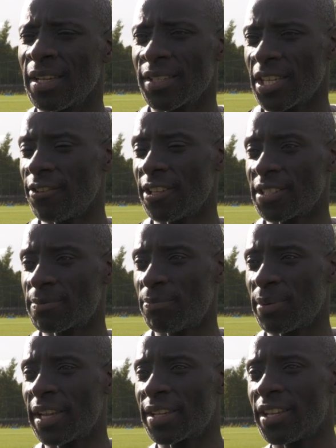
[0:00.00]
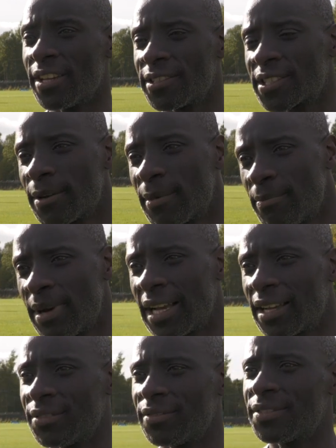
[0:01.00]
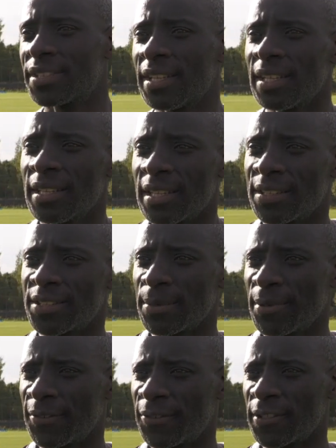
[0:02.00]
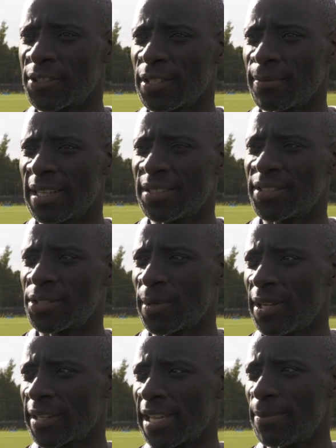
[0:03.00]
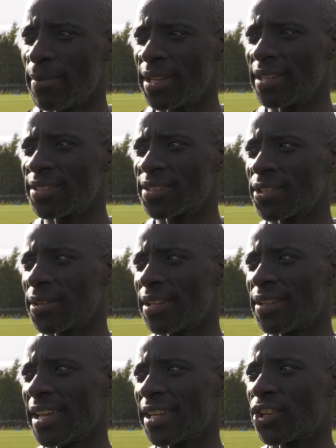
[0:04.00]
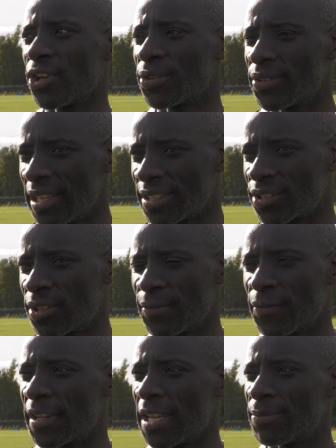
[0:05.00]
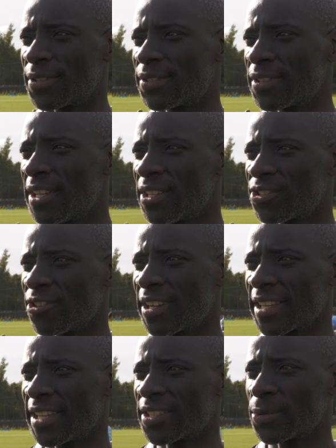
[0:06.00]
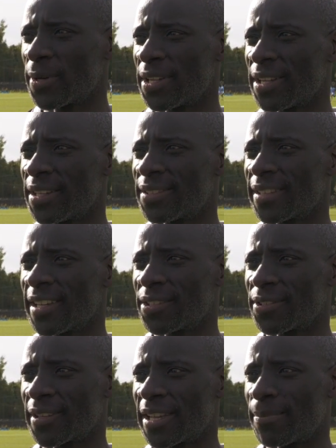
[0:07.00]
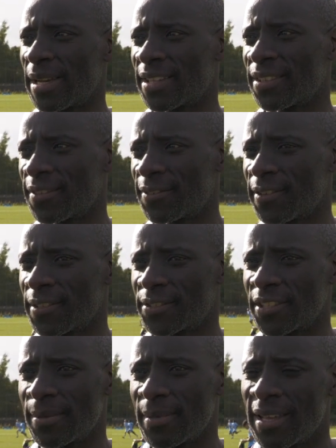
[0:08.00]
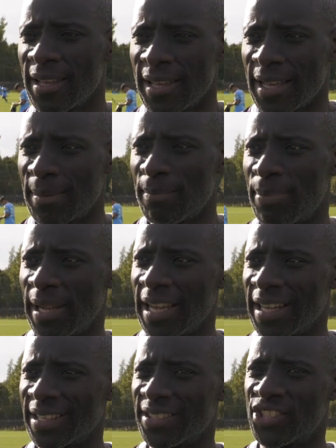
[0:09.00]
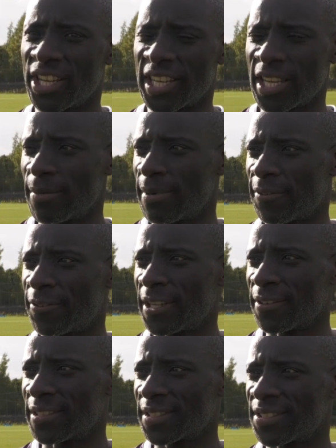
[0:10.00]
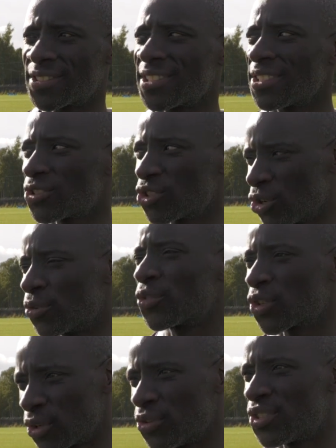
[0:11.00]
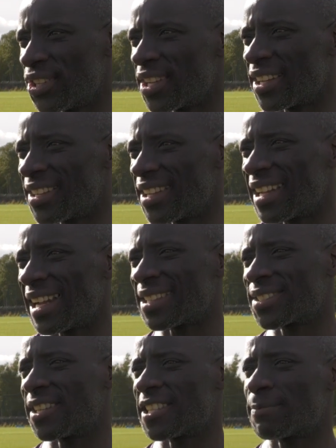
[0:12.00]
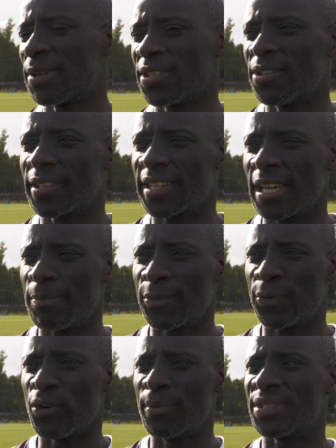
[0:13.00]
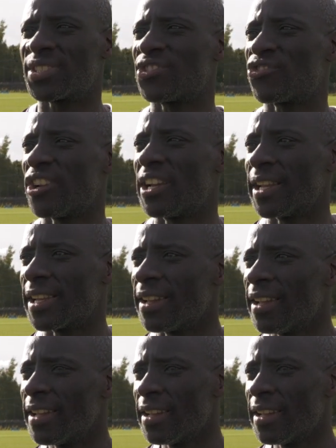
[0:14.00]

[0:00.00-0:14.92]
Yeah, it is. Blaine, yeah, he's coming back, and some of the first team lads as well getting minutes, so that they're good. It's good for them to try and get to where they need to get to and get back in the first team. And Blaine and Jay coming back from an illness. So there's good goods in that sense, but you're looking at performances, really,